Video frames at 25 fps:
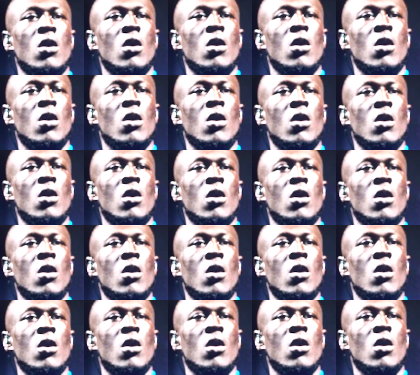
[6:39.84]

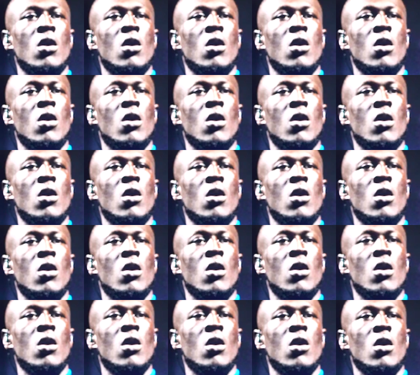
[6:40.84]

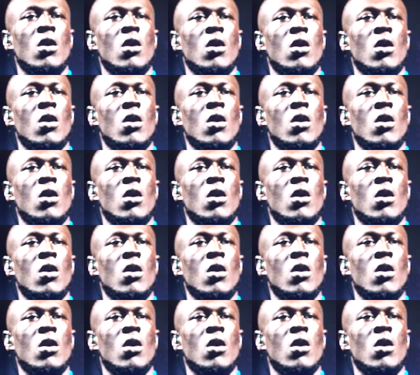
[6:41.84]

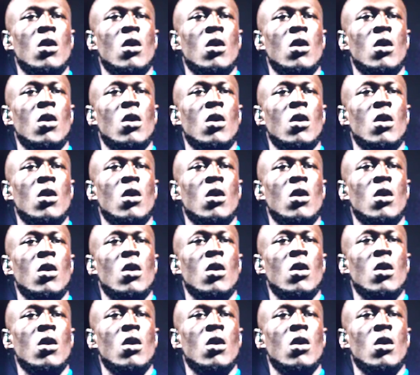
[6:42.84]

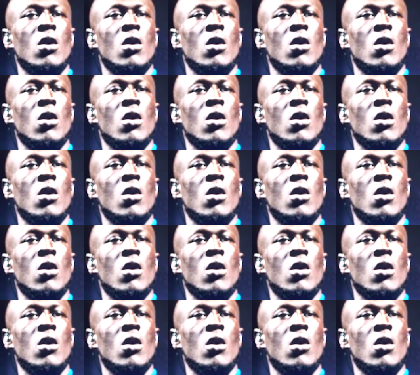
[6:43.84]
This person isn't speaking.